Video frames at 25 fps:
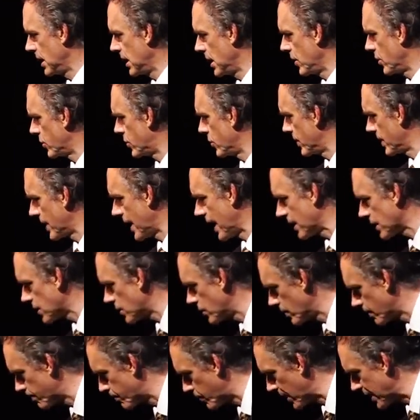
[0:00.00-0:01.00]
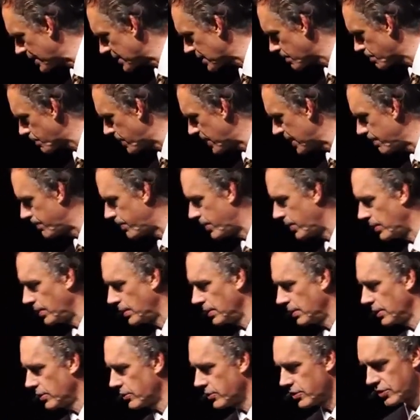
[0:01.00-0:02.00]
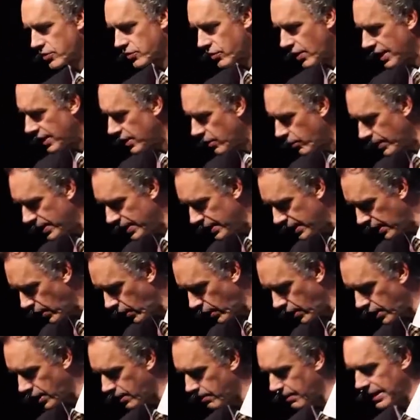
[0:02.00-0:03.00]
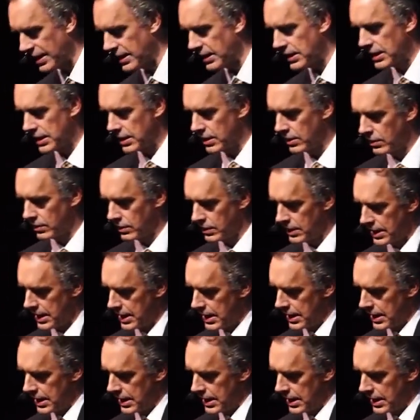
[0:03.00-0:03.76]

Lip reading: you're doing that to impress people, you're just trying to win the argument, you know.